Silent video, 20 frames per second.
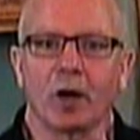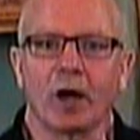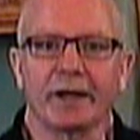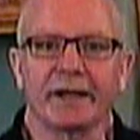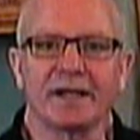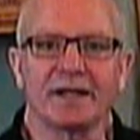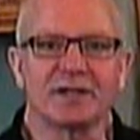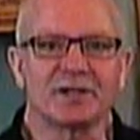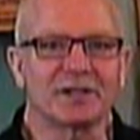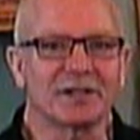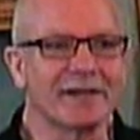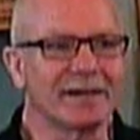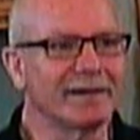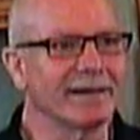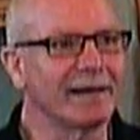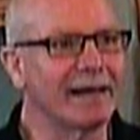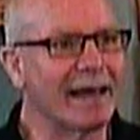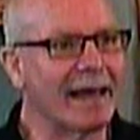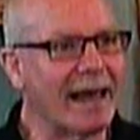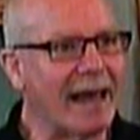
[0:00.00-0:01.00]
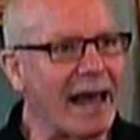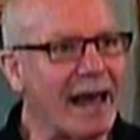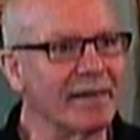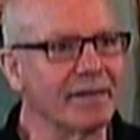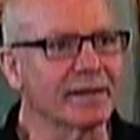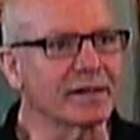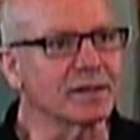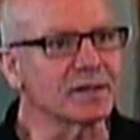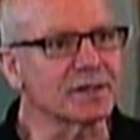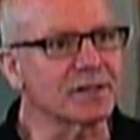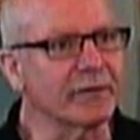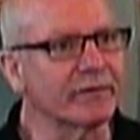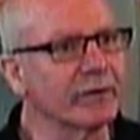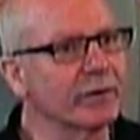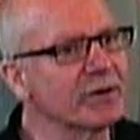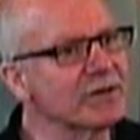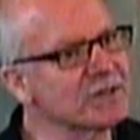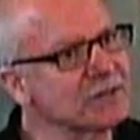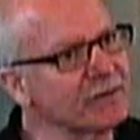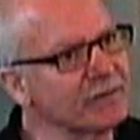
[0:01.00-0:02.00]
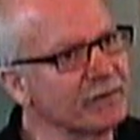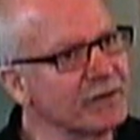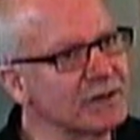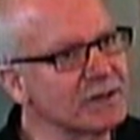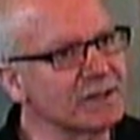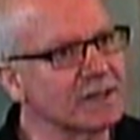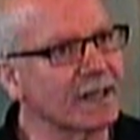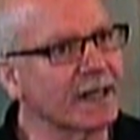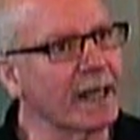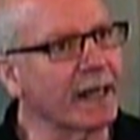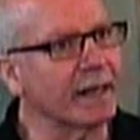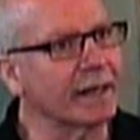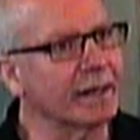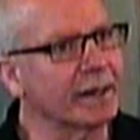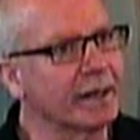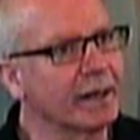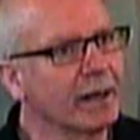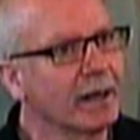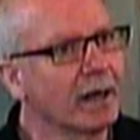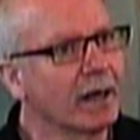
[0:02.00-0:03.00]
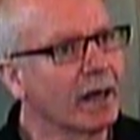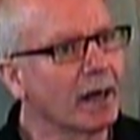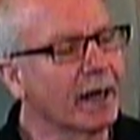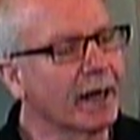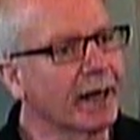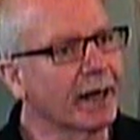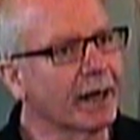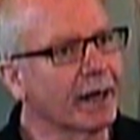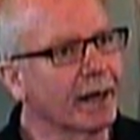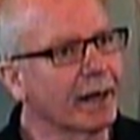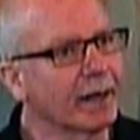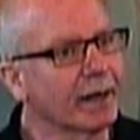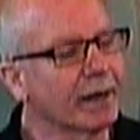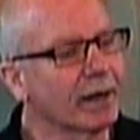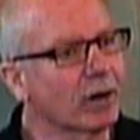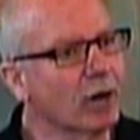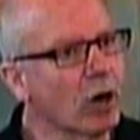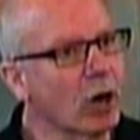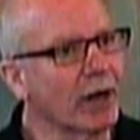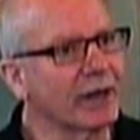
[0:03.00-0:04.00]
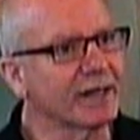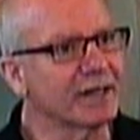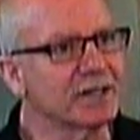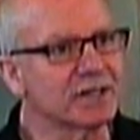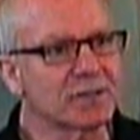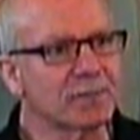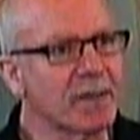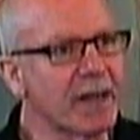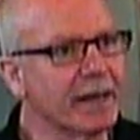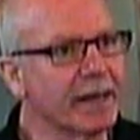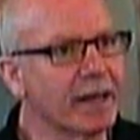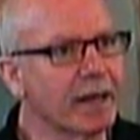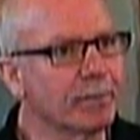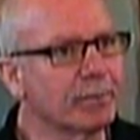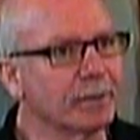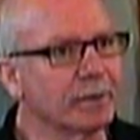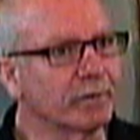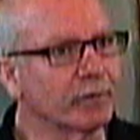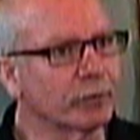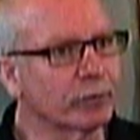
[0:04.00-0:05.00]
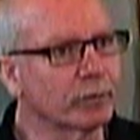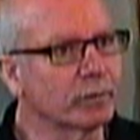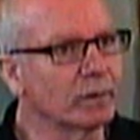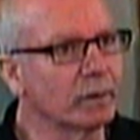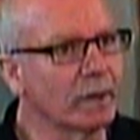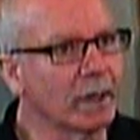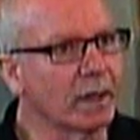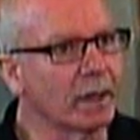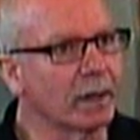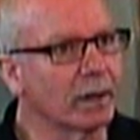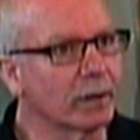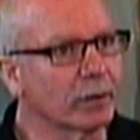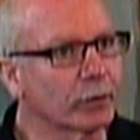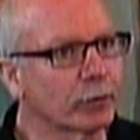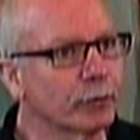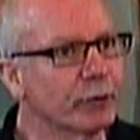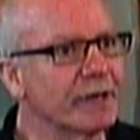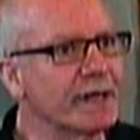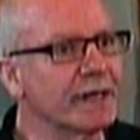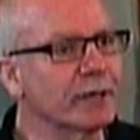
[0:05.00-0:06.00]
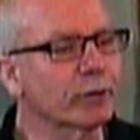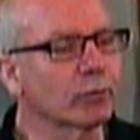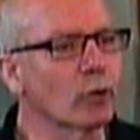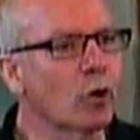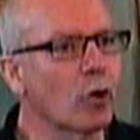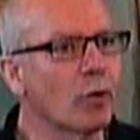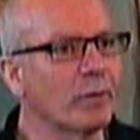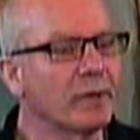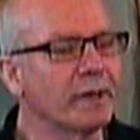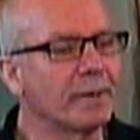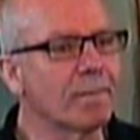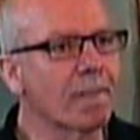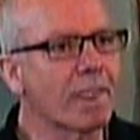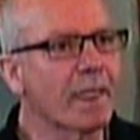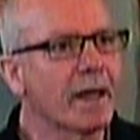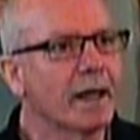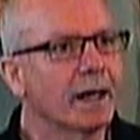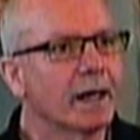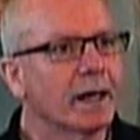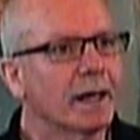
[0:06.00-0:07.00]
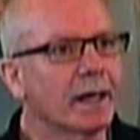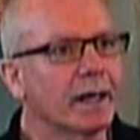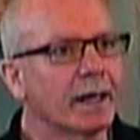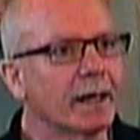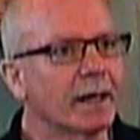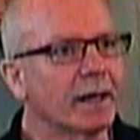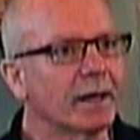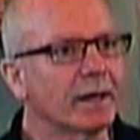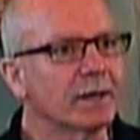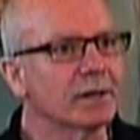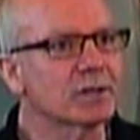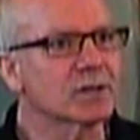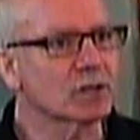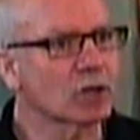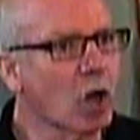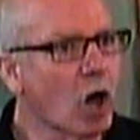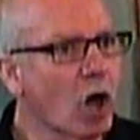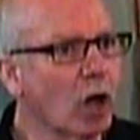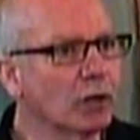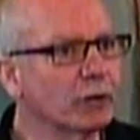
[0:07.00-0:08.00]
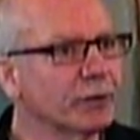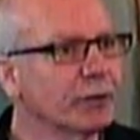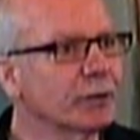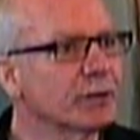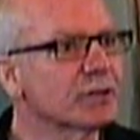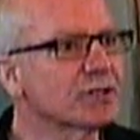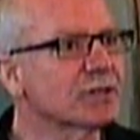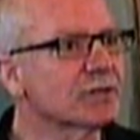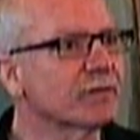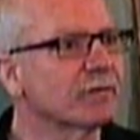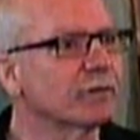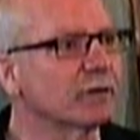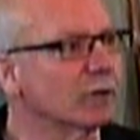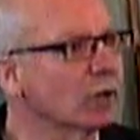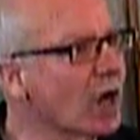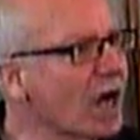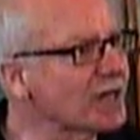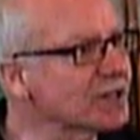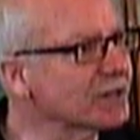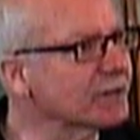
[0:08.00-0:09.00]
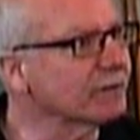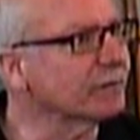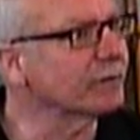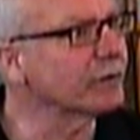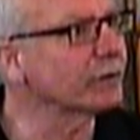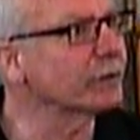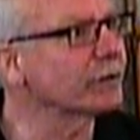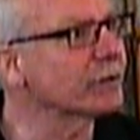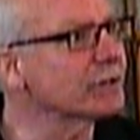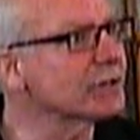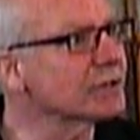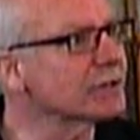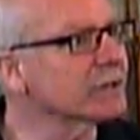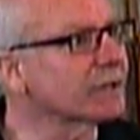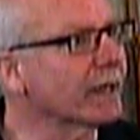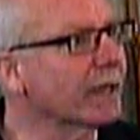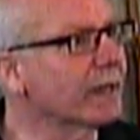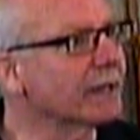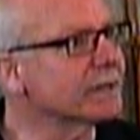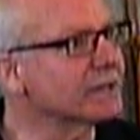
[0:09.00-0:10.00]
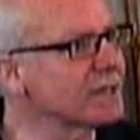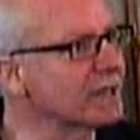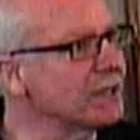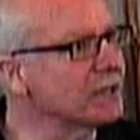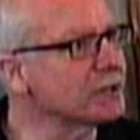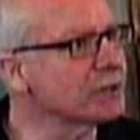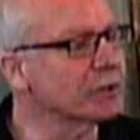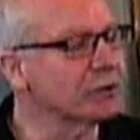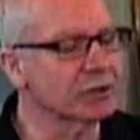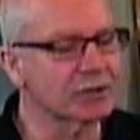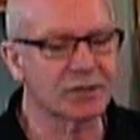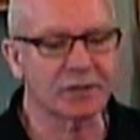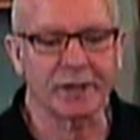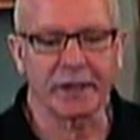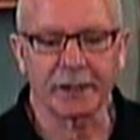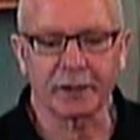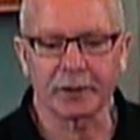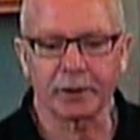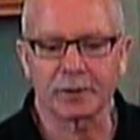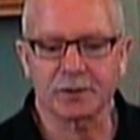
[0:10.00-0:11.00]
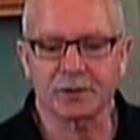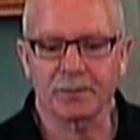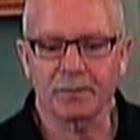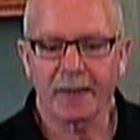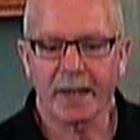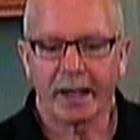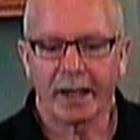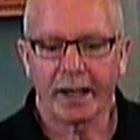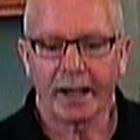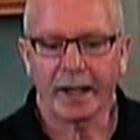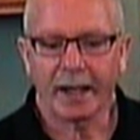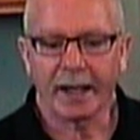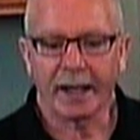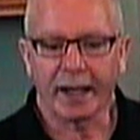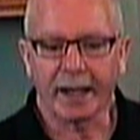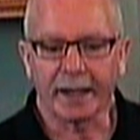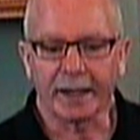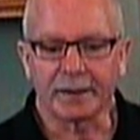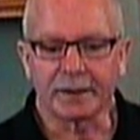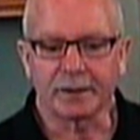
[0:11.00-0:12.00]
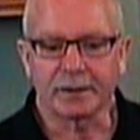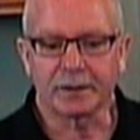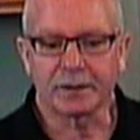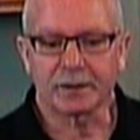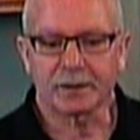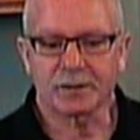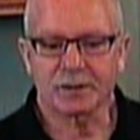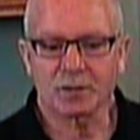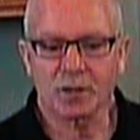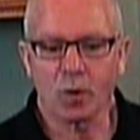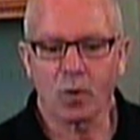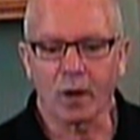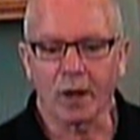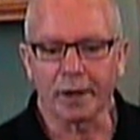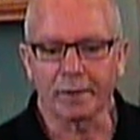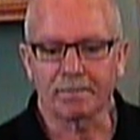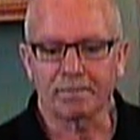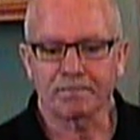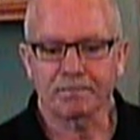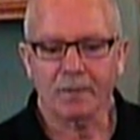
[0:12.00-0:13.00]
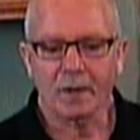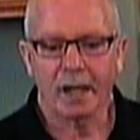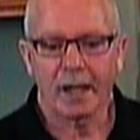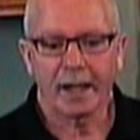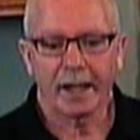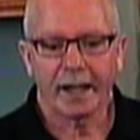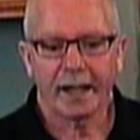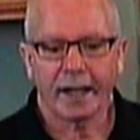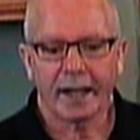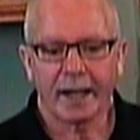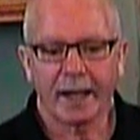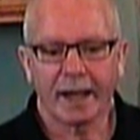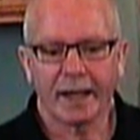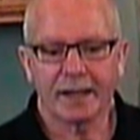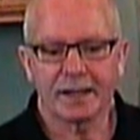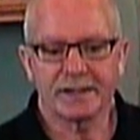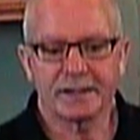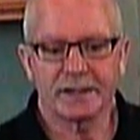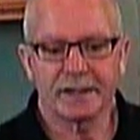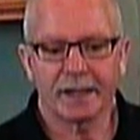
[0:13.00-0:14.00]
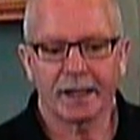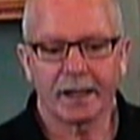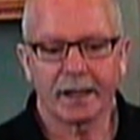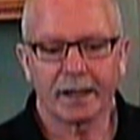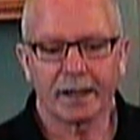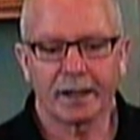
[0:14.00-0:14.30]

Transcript: an audience in Athens, a very sophisticated audience made up of Greek, Roman scholars, philosophers, teachers, thinkers, and so on. And